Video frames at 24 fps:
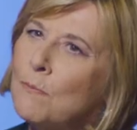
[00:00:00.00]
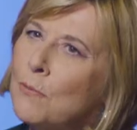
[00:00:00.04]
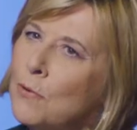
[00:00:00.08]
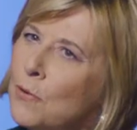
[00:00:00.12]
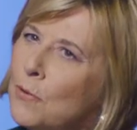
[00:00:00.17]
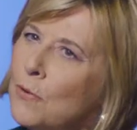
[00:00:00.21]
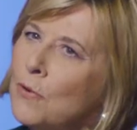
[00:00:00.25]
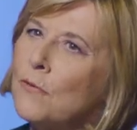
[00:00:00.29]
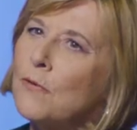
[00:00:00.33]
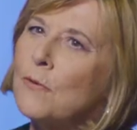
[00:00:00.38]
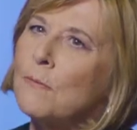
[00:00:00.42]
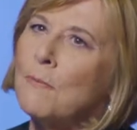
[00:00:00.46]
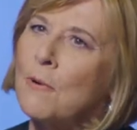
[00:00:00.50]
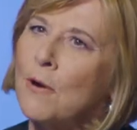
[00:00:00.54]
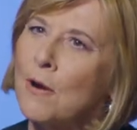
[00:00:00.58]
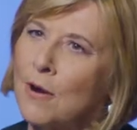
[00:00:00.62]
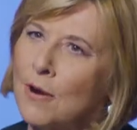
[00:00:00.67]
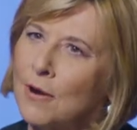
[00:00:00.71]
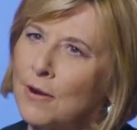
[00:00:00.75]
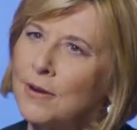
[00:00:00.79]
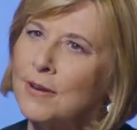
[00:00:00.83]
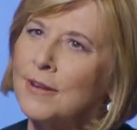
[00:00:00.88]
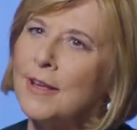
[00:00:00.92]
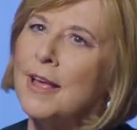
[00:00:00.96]
beautiful
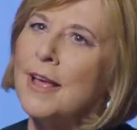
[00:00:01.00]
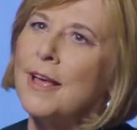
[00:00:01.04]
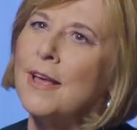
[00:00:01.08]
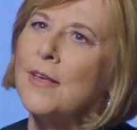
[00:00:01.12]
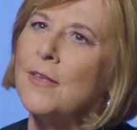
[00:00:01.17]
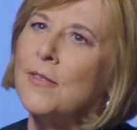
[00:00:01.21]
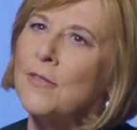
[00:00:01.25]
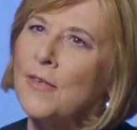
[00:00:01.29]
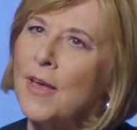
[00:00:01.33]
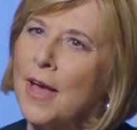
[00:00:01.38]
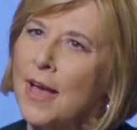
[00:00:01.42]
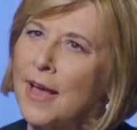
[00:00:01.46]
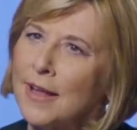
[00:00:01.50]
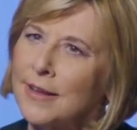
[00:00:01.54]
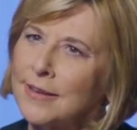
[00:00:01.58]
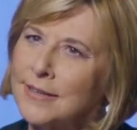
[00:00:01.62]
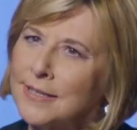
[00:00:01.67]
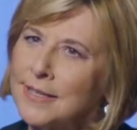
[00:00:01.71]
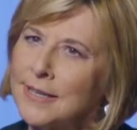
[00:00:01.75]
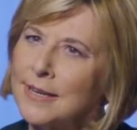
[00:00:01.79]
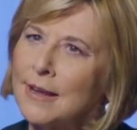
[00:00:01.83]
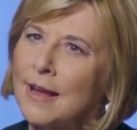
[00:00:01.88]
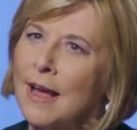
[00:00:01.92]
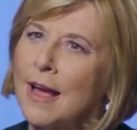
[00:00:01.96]
part
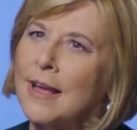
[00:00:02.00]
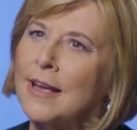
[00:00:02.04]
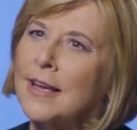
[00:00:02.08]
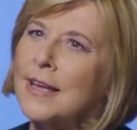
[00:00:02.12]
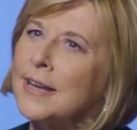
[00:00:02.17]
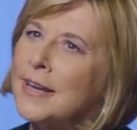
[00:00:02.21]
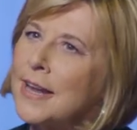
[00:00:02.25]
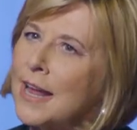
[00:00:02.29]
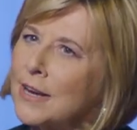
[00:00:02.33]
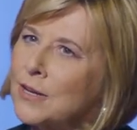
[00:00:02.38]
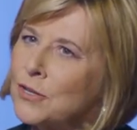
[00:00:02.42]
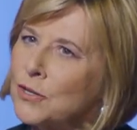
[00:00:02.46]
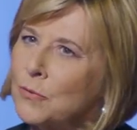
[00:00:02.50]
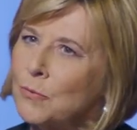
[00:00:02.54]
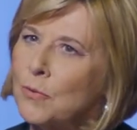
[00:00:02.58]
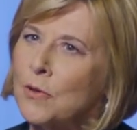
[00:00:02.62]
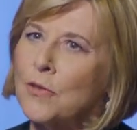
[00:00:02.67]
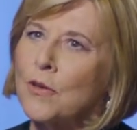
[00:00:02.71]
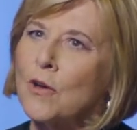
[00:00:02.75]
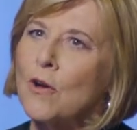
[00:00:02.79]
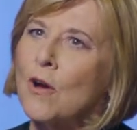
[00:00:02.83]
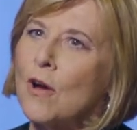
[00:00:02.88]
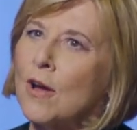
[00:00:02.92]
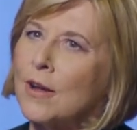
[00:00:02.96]
that a connection
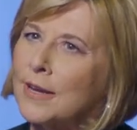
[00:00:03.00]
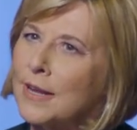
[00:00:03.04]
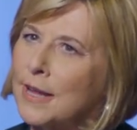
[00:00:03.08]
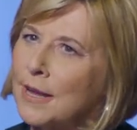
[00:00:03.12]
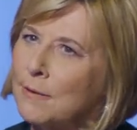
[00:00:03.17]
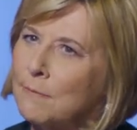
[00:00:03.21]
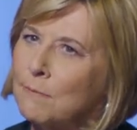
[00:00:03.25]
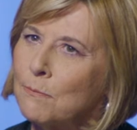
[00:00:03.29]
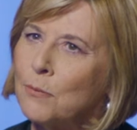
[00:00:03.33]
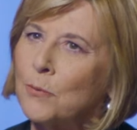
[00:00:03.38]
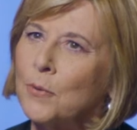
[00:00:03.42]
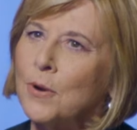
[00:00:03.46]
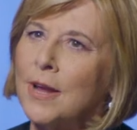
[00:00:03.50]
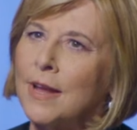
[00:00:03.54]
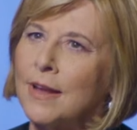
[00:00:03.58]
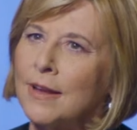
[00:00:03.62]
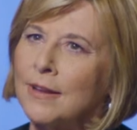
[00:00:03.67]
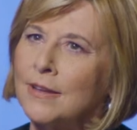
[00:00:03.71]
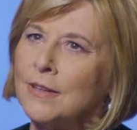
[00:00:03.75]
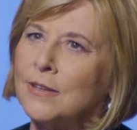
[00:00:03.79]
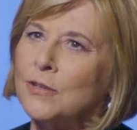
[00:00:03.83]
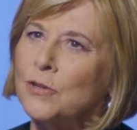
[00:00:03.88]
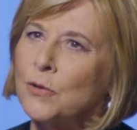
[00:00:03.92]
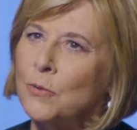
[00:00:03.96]
with God can
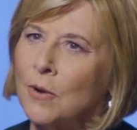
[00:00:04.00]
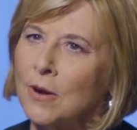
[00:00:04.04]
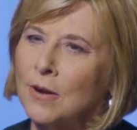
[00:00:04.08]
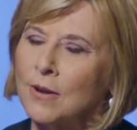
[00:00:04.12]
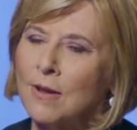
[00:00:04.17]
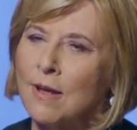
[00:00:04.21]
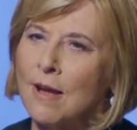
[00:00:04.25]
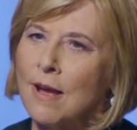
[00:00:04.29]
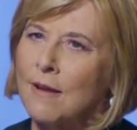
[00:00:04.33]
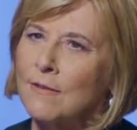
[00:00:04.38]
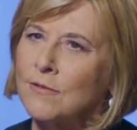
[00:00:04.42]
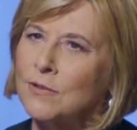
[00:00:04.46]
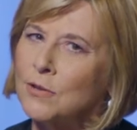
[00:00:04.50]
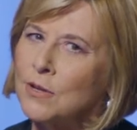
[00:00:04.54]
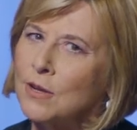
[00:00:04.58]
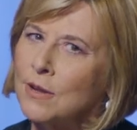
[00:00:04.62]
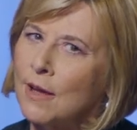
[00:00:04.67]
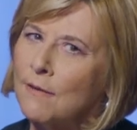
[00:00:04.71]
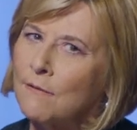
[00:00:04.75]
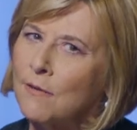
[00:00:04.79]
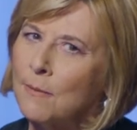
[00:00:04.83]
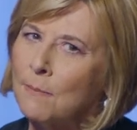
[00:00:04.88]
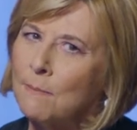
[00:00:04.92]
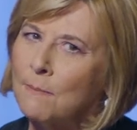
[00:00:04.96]
bring to our lives. You
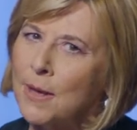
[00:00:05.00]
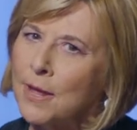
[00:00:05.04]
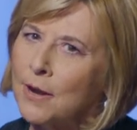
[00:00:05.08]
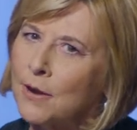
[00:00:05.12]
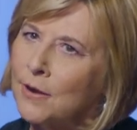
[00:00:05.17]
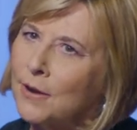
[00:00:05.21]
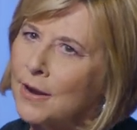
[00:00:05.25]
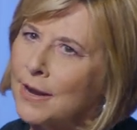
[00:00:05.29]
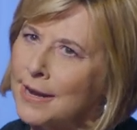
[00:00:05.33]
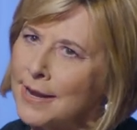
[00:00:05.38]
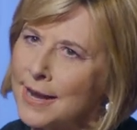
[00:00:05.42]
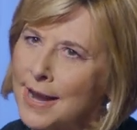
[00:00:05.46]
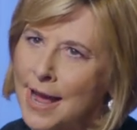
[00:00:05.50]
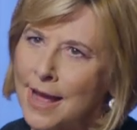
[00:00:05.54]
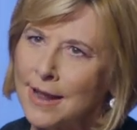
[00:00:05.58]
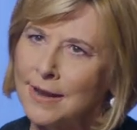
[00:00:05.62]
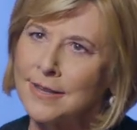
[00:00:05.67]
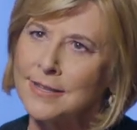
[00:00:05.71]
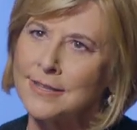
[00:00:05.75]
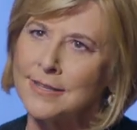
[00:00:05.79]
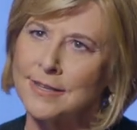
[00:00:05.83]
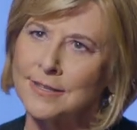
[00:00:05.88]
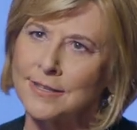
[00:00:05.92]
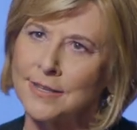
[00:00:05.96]
have a better
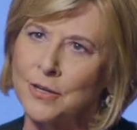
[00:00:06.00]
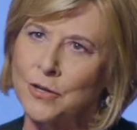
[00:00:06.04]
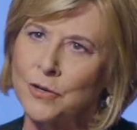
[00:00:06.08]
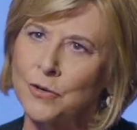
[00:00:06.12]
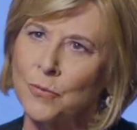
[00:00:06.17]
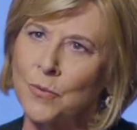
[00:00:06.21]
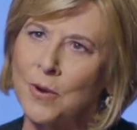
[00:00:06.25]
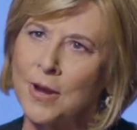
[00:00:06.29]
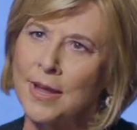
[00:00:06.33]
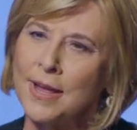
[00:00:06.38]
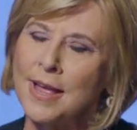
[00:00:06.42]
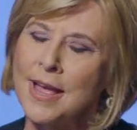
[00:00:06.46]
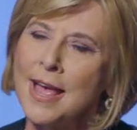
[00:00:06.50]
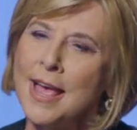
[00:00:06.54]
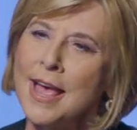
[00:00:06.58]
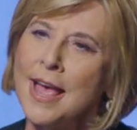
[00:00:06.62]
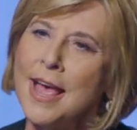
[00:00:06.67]
analysis underway.